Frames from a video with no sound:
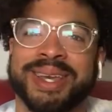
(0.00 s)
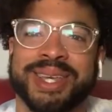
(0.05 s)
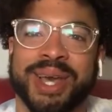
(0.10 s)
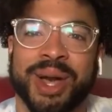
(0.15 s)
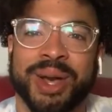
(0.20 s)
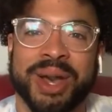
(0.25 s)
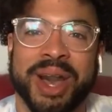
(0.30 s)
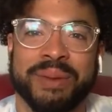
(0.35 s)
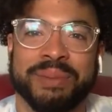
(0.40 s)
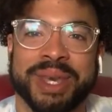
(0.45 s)

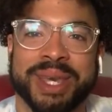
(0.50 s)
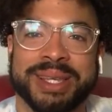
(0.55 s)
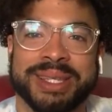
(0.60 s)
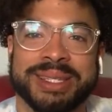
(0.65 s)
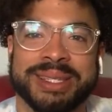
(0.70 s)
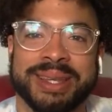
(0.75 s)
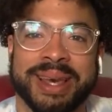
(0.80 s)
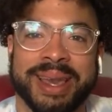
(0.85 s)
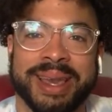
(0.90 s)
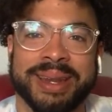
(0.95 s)
Y'all got me
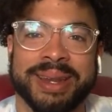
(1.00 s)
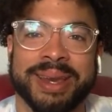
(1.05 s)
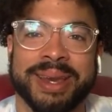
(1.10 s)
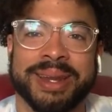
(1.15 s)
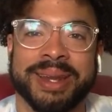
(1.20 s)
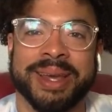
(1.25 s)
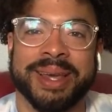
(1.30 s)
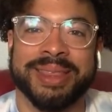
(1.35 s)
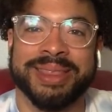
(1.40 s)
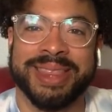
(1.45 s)

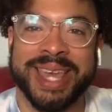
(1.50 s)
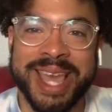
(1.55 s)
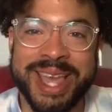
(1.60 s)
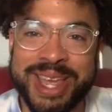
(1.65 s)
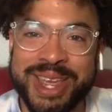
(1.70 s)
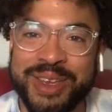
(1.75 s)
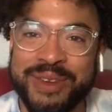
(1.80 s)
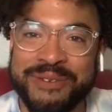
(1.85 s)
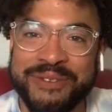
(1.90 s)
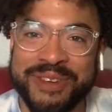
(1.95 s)
excited.
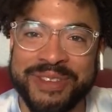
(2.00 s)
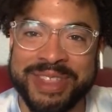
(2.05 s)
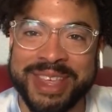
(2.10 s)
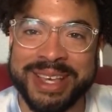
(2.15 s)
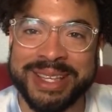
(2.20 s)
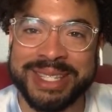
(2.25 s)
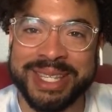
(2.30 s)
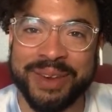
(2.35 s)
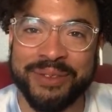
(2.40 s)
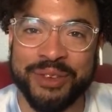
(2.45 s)
Thank you for
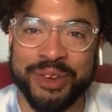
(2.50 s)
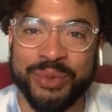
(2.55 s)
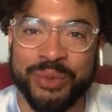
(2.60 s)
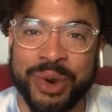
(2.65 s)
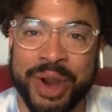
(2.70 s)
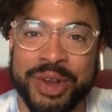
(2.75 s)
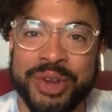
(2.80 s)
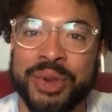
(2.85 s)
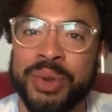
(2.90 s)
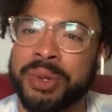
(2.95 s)
this,
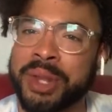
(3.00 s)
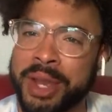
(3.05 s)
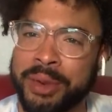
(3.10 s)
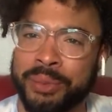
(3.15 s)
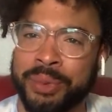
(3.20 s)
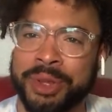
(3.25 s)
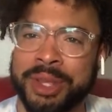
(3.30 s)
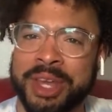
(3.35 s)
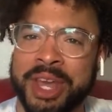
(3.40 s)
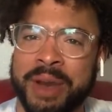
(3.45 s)
everyone who like
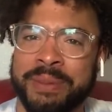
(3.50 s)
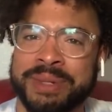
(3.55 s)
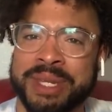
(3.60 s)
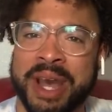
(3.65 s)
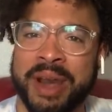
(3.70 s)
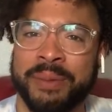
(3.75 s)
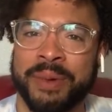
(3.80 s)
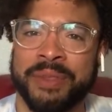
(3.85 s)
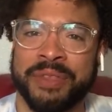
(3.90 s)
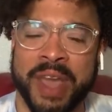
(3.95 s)
really helped
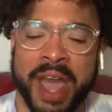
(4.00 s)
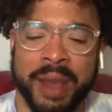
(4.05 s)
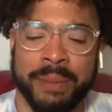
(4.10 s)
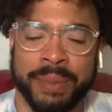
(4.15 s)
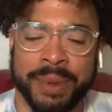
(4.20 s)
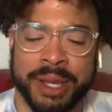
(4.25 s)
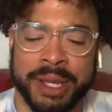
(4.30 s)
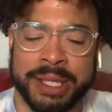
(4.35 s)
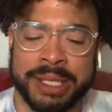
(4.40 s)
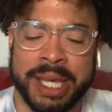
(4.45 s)
out with
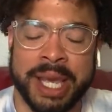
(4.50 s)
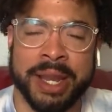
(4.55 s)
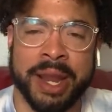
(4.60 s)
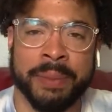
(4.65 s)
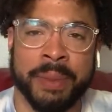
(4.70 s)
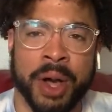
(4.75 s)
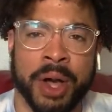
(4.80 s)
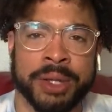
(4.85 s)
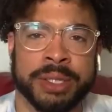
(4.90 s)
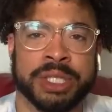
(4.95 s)
that because, and
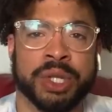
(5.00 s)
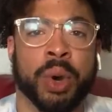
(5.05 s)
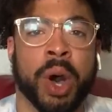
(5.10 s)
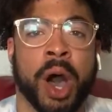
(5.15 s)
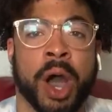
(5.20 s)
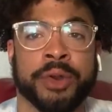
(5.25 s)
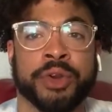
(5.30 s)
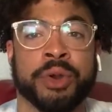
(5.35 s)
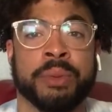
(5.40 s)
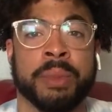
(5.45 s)
I'm also
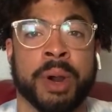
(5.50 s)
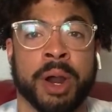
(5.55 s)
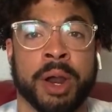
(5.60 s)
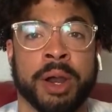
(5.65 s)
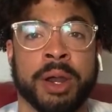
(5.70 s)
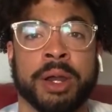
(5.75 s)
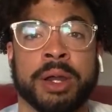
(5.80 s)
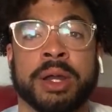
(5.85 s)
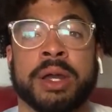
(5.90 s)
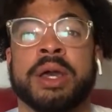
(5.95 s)
on your
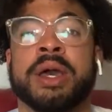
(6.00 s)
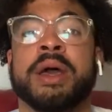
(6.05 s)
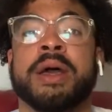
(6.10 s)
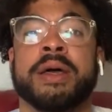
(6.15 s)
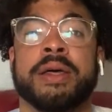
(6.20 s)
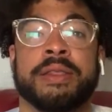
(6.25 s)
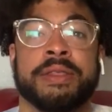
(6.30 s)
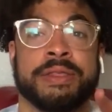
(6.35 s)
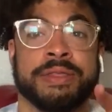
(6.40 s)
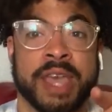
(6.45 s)
mark.
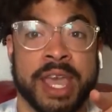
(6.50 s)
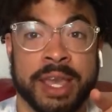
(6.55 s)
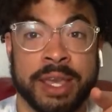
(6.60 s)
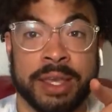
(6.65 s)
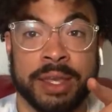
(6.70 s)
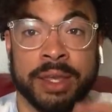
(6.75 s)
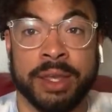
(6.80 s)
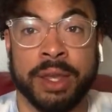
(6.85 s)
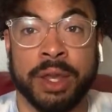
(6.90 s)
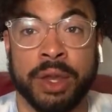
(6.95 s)

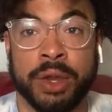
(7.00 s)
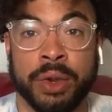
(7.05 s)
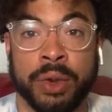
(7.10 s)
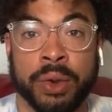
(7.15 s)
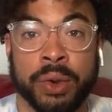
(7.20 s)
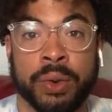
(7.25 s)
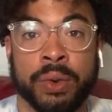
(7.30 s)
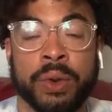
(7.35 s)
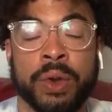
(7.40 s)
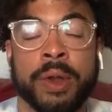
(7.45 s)
Thank
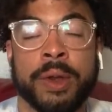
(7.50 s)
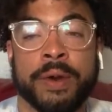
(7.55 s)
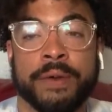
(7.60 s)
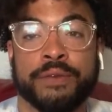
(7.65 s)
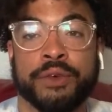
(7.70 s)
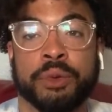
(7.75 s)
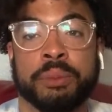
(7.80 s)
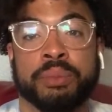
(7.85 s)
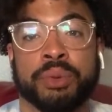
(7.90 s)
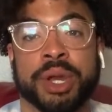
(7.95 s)
you
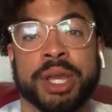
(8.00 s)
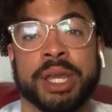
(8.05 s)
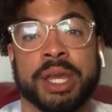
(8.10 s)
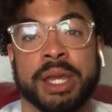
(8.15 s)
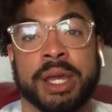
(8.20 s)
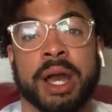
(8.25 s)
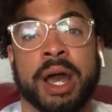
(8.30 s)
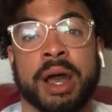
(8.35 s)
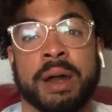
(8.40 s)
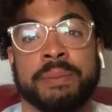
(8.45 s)
for
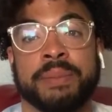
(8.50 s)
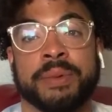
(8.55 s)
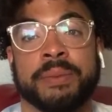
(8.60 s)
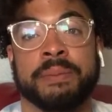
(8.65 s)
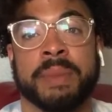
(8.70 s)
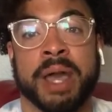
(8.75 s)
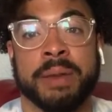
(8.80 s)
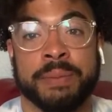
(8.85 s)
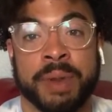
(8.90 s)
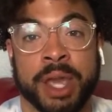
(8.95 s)
bringing up
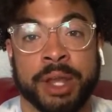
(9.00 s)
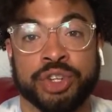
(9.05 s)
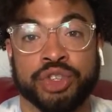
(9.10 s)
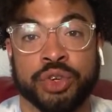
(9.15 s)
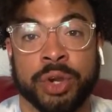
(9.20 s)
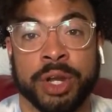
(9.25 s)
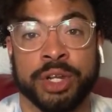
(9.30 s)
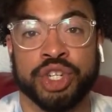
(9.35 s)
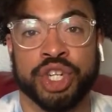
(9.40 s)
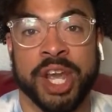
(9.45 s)
my
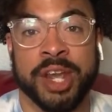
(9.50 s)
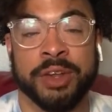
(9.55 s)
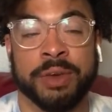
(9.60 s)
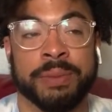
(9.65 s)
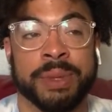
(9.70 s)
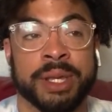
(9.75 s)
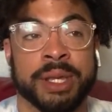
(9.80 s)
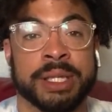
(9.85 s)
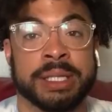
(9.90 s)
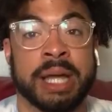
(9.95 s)
Patreon channel
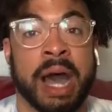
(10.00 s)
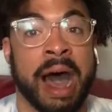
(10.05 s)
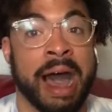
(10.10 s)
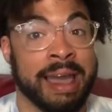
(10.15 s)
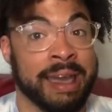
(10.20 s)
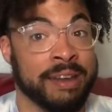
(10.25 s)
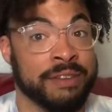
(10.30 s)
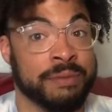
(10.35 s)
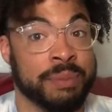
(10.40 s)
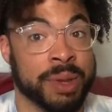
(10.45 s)
because
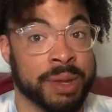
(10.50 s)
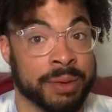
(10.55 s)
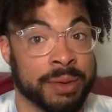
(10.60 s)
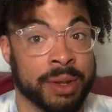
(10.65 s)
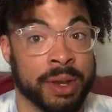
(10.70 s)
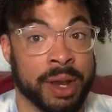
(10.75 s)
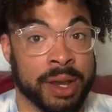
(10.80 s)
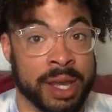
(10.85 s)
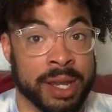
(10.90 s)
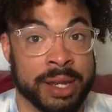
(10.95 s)
I have
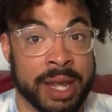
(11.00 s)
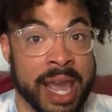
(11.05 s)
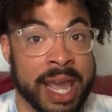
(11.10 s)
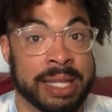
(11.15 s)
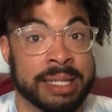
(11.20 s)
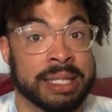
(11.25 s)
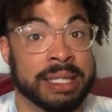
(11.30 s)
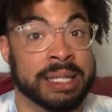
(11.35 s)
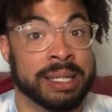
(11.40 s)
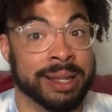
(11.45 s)
been in
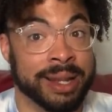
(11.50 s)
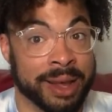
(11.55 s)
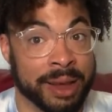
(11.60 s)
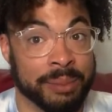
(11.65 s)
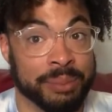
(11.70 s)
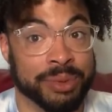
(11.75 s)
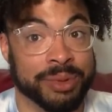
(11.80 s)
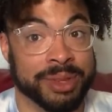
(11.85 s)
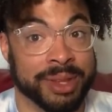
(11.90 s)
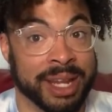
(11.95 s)
a
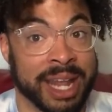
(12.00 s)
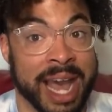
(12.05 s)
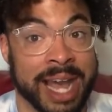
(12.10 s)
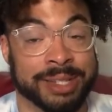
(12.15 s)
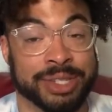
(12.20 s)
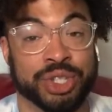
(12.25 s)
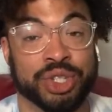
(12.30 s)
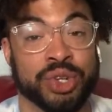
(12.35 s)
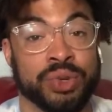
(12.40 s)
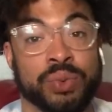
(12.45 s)
slump the
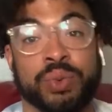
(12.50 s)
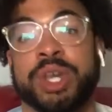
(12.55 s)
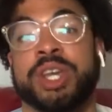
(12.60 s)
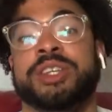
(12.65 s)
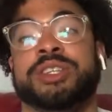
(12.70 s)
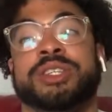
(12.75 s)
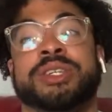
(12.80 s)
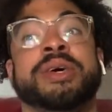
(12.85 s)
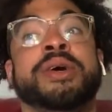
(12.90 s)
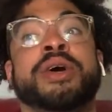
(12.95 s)
last 2
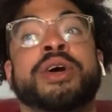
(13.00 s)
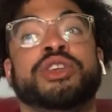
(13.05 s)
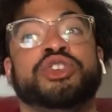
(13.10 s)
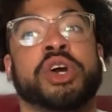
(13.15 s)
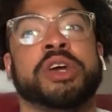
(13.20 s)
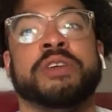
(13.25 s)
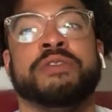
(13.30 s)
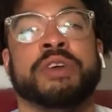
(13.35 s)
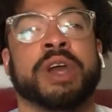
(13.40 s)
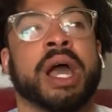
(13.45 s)
weeks
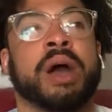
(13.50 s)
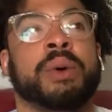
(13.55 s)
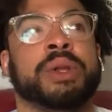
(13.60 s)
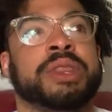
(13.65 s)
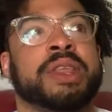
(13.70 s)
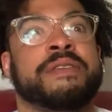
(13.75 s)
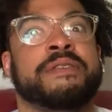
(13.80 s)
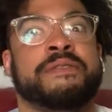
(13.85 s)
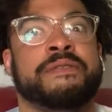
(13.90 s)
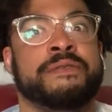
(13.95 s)
trying to figure out
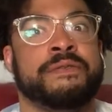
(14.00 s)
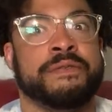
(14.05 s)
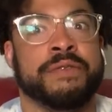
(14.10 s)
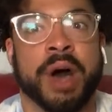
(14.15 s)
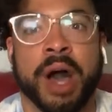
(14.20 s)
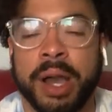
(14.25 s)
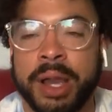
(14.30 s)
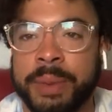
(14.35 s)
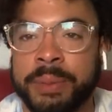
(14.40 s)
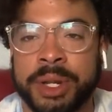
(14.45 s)
what the
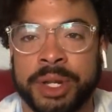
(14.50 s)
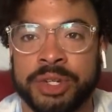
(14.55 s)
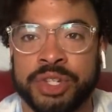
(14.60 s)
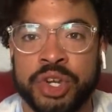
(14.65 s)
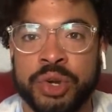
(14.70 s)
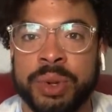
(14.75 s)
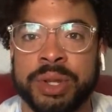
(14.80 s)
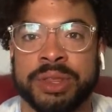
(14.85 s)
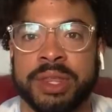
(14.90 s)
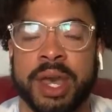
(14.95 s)
fuck I'm gonna
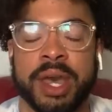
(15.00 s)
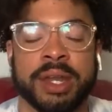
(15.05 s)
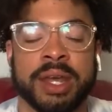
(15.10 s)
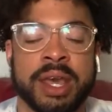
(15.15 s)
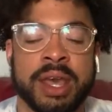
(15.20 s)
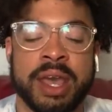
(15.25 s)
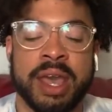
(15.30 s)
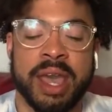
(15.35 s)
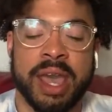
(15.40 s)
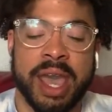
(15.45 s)
do with it.
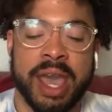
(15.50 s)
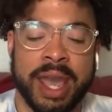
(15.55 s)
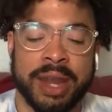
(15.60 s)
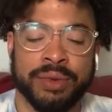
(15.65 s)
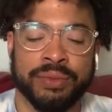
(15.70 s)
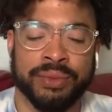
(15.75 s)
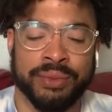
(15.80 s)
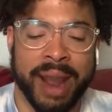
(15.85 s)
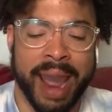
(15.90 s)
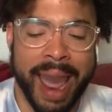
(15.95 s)

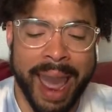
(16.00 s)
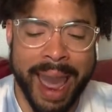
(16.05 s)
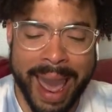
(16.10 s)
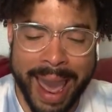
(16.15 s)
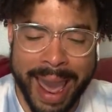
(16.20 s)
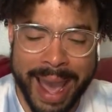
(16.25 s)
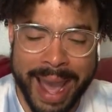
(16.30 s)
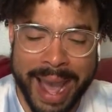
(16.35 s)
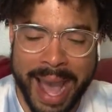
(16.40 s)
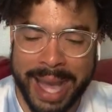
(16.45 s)
And
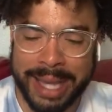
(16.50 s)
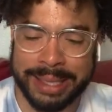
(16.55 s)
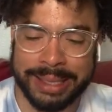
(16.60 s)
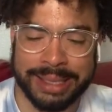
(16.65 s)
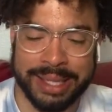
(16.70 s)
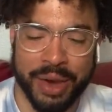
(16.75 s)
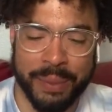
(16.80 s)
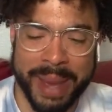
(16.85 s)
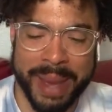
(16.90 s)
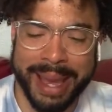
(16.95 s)
Raz,
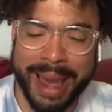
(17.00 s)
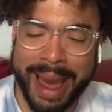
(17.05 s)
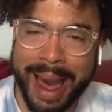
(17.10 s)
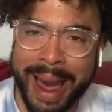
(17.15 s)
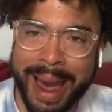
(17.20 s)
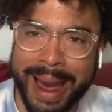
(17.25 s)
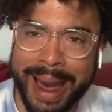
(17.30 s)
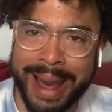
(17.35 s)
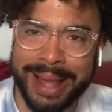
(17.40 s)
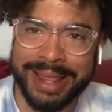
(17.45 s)
oh my
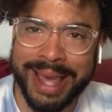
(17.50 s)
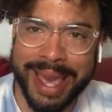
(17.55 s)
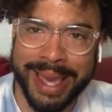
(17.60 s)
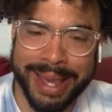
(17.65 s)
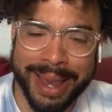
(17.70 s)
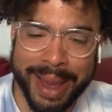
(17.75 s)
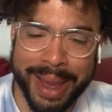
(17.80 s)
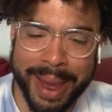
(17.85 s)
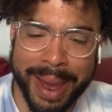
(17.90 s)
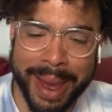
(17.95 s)
god,
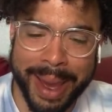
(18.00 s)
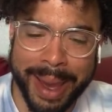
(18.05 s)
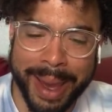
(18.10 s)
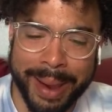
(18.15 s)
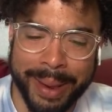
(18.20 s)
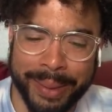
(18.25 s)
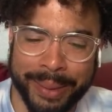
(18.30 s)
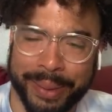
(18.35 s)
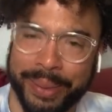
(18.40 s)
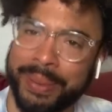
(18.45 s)

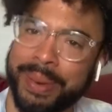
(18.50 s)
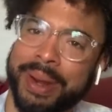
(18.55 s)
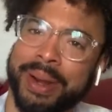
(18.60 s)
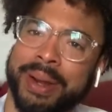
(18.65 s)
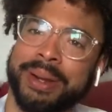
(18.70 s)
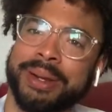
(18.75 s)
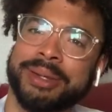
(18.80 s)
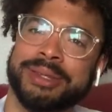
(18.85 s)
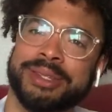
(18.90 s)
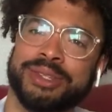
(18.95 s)
oh,
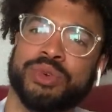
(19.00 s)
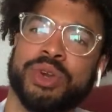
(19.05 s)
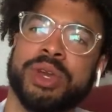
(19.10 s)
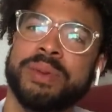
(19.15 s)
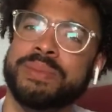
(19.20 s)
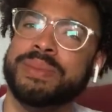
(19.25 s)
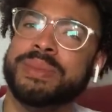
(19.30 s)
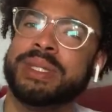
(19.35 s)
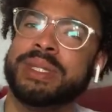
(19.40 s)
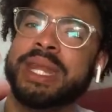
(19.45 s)

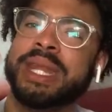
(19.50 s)
screams